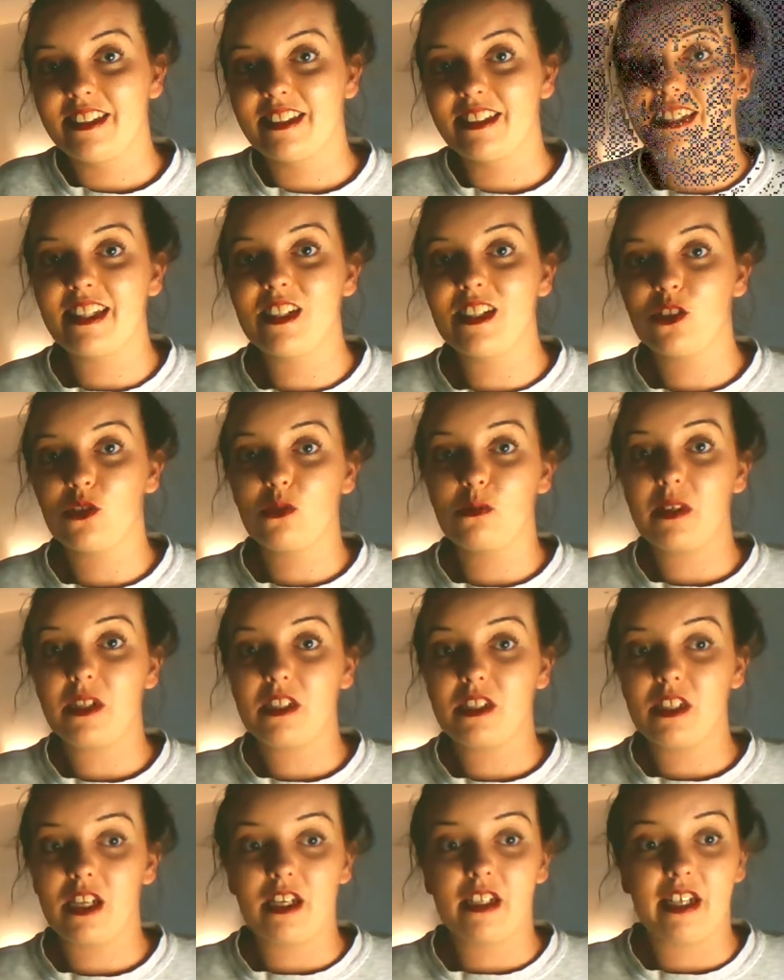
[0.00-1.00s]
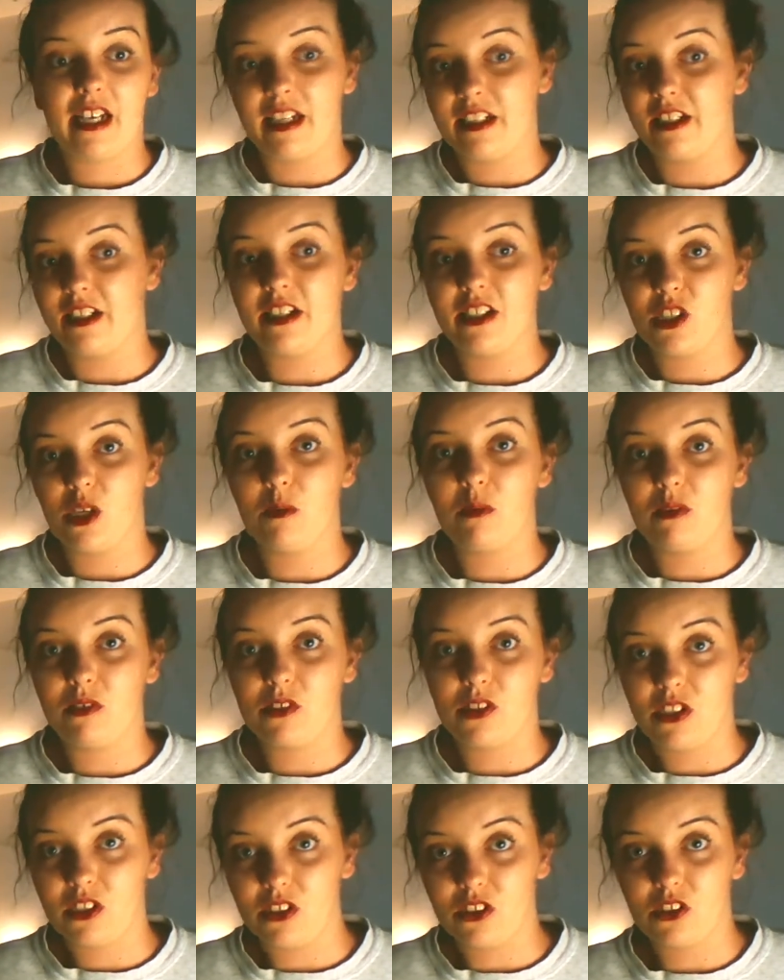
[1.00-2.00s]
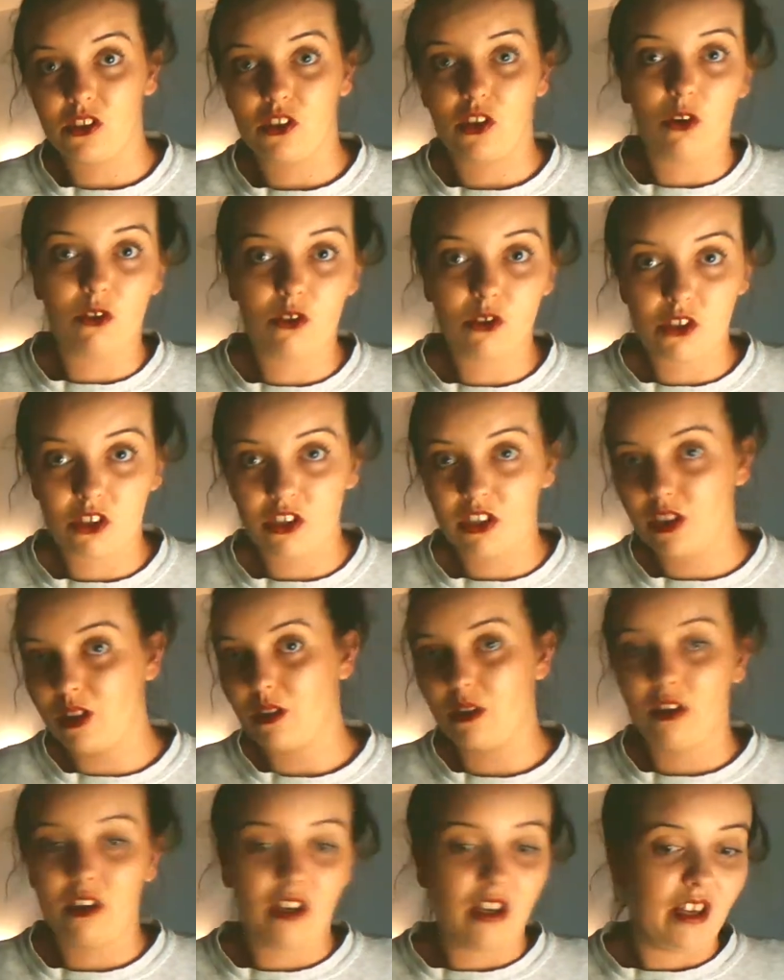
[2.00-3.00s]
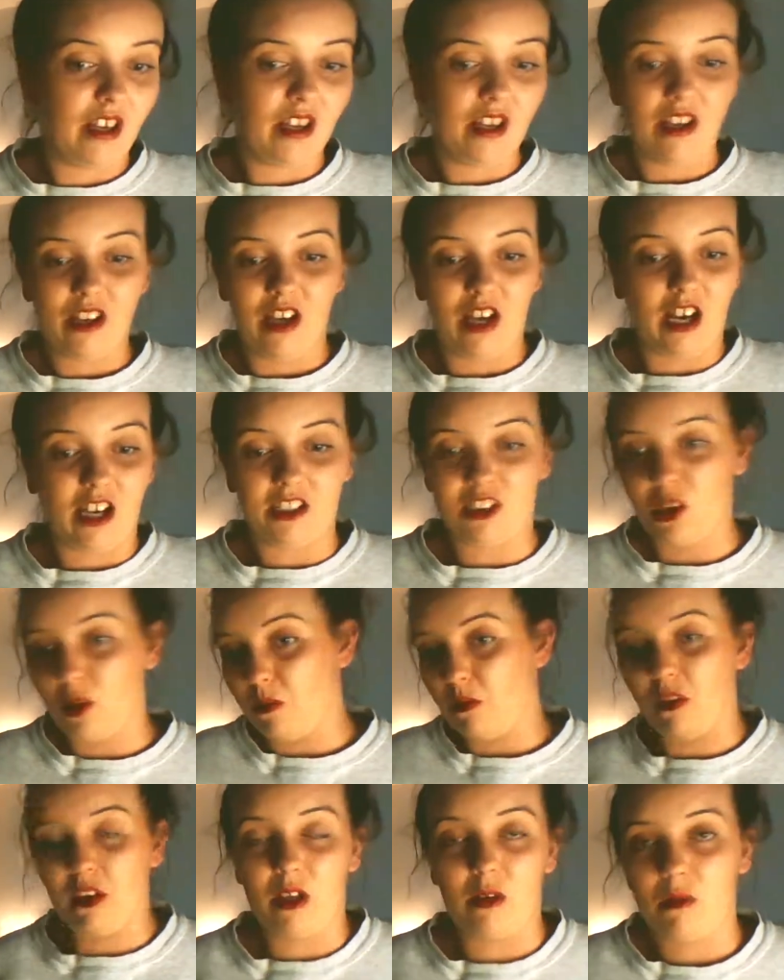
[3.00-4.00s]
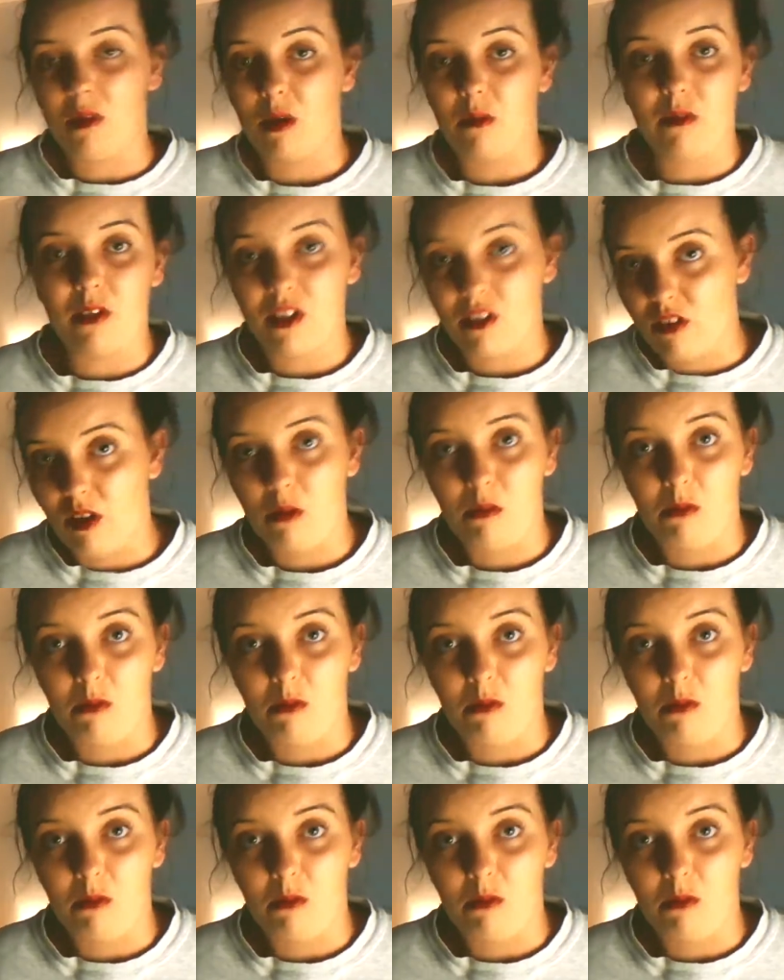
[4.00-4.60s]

these will be done at night time, obviously, because of Colton. I don't want him coming and grabbing my